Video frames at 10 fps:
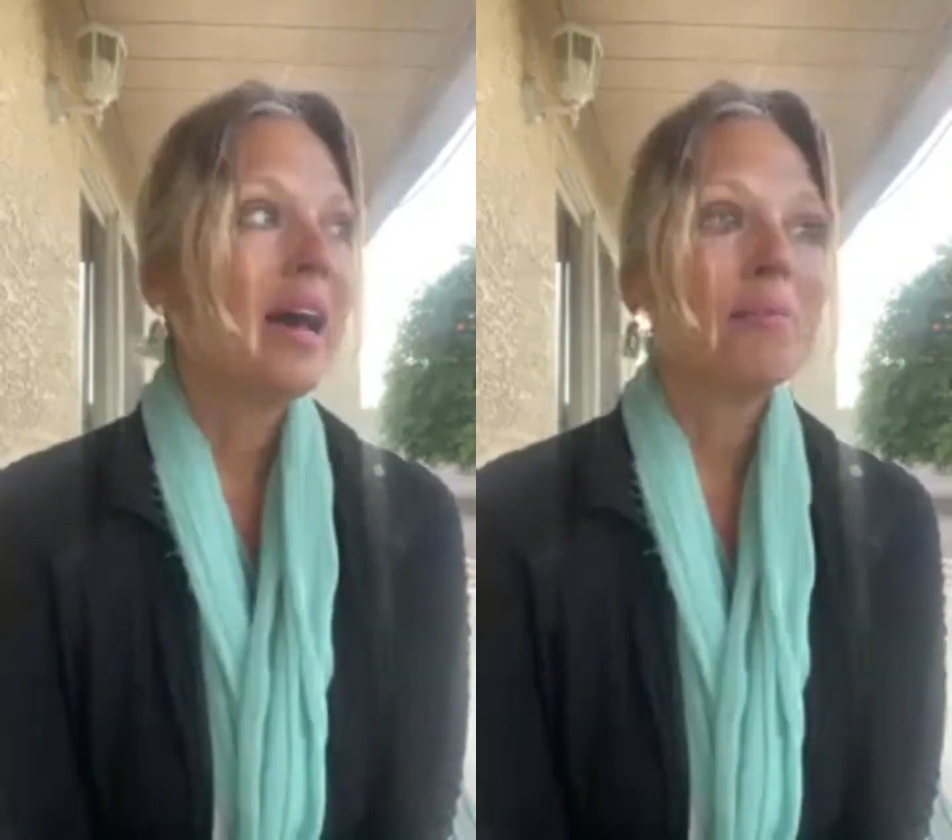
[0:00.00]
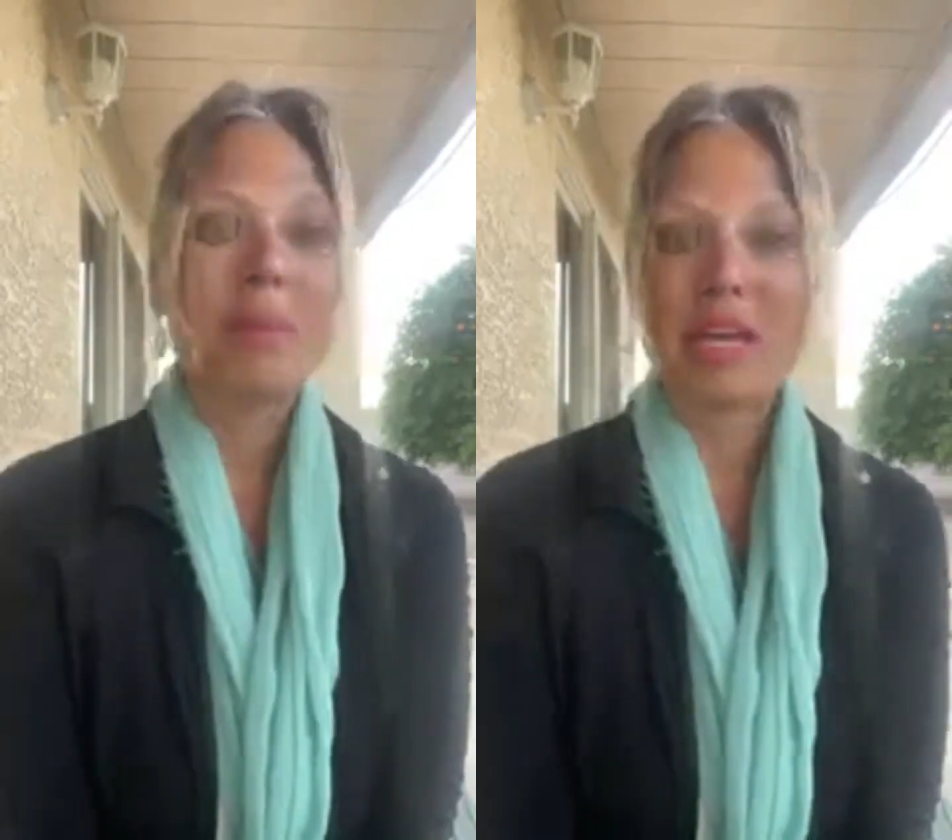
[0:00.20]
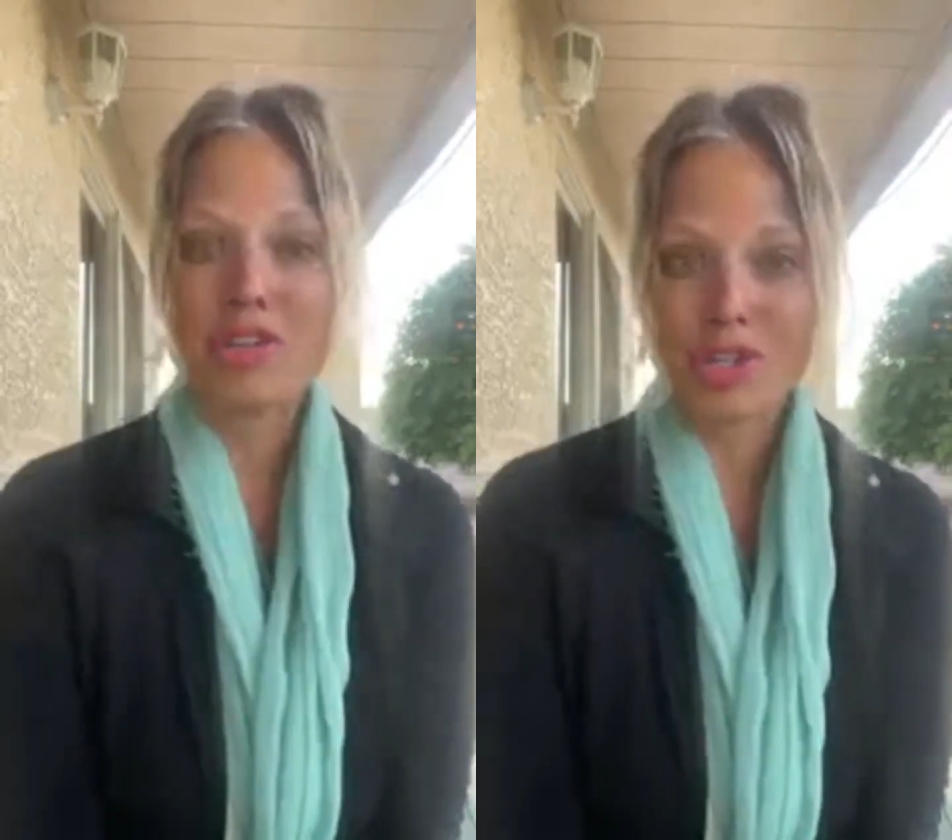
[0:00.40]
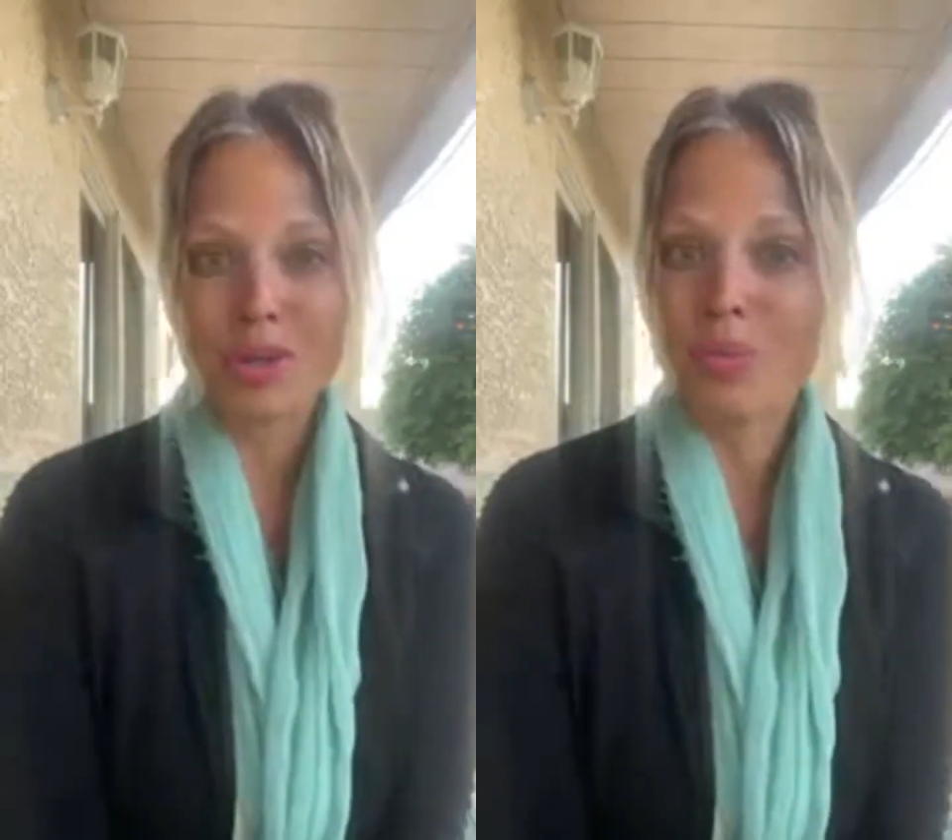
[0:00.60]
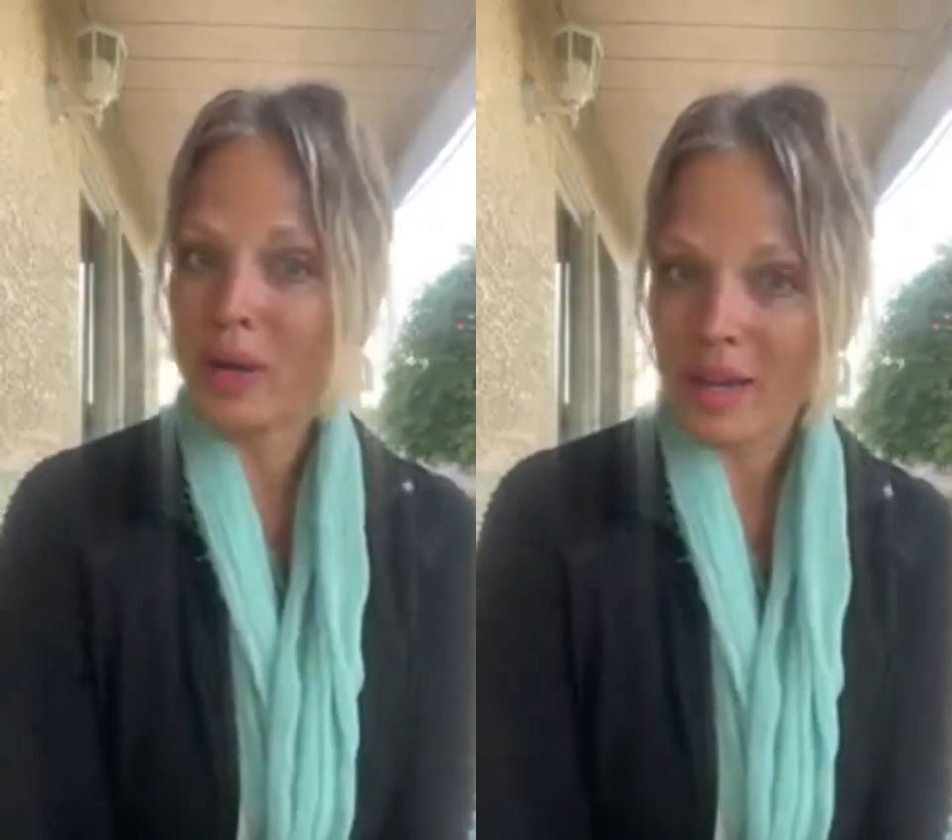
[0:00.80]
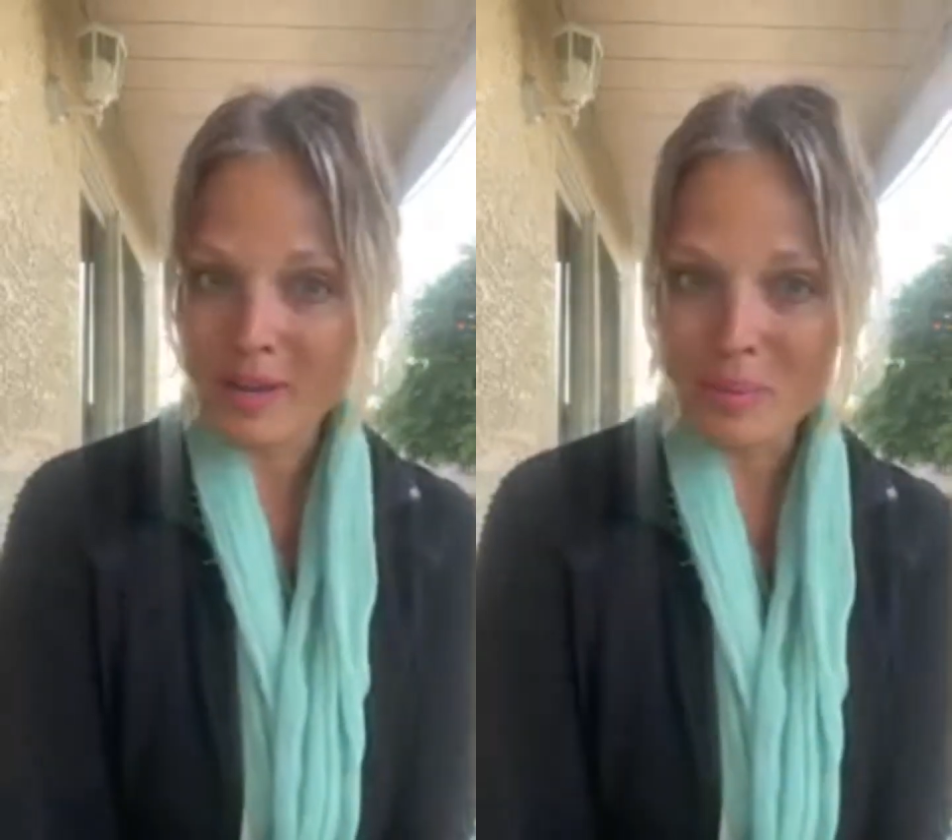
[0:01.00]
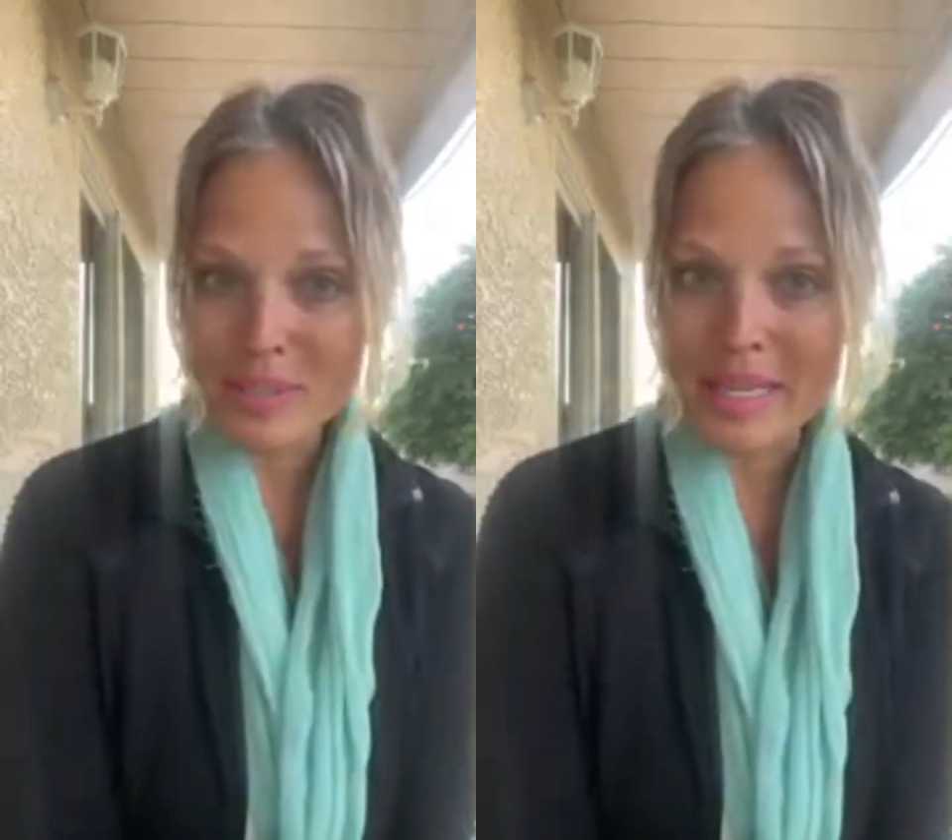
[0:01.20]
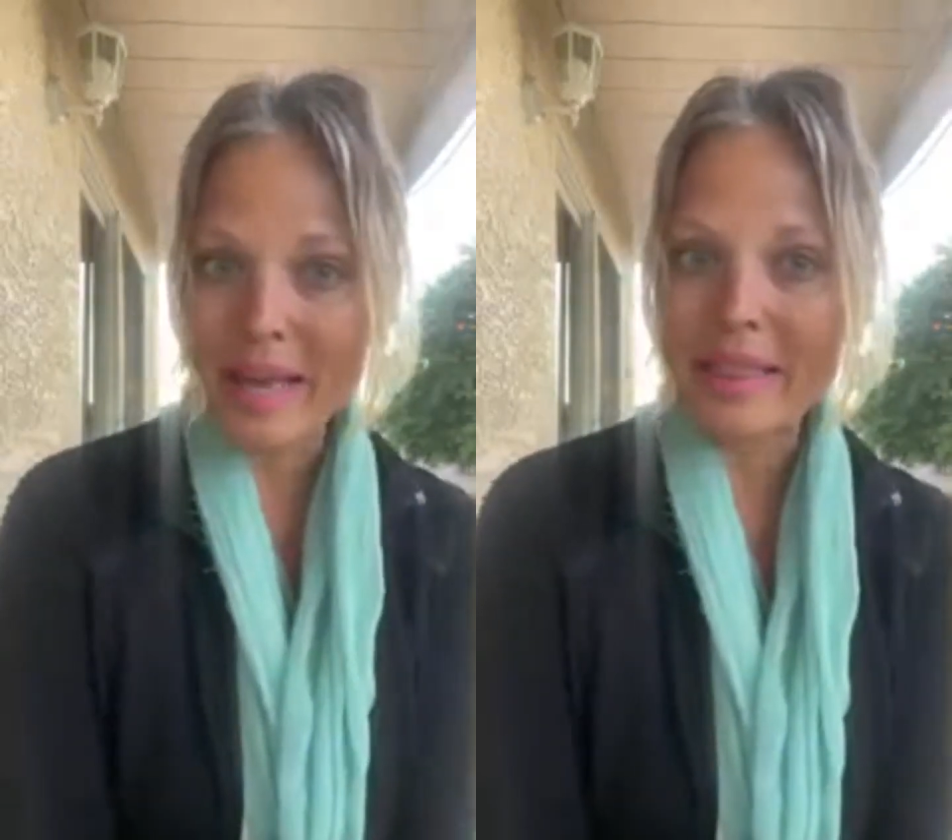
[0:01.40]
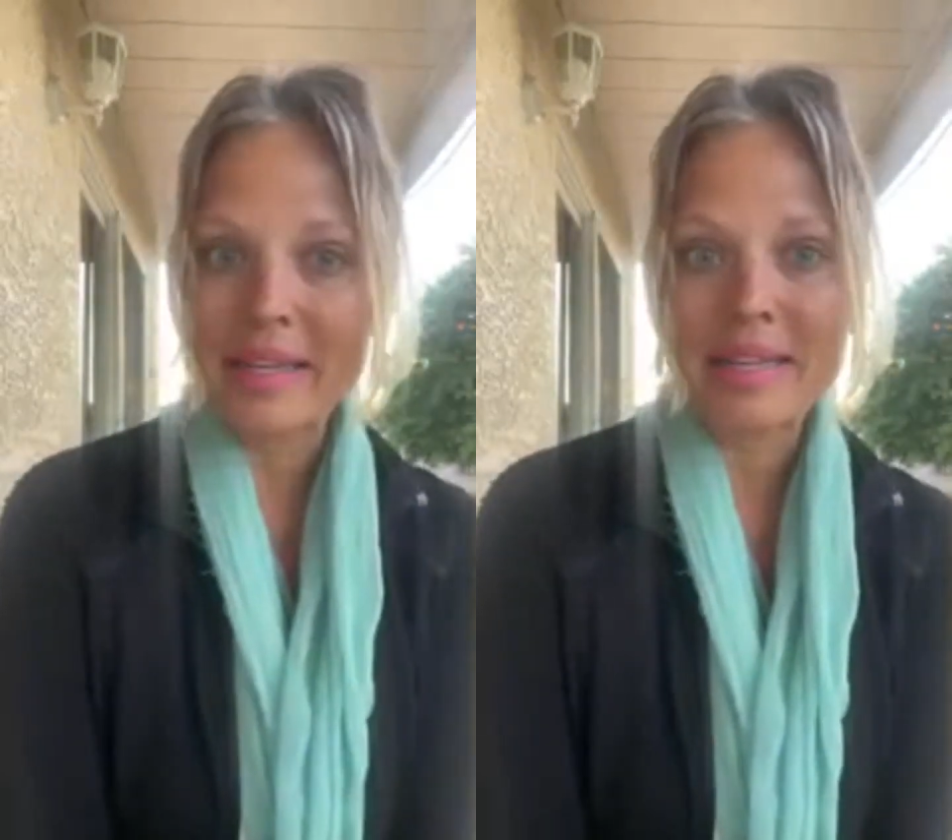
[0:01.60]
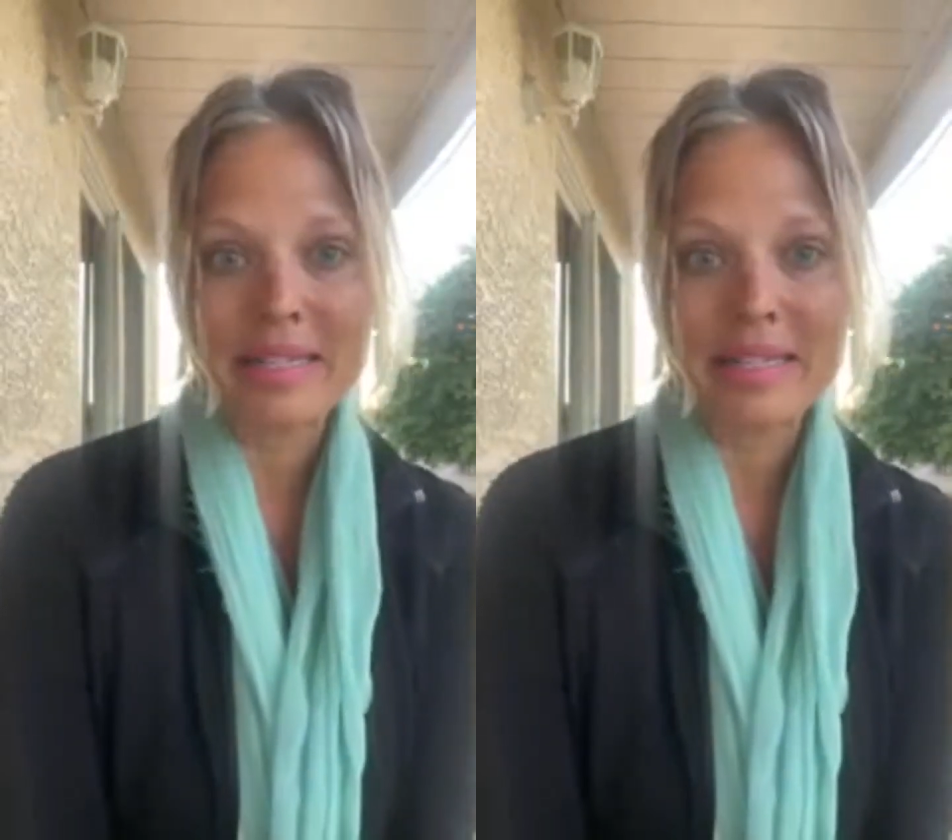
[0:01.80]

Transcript: make sure 100% that it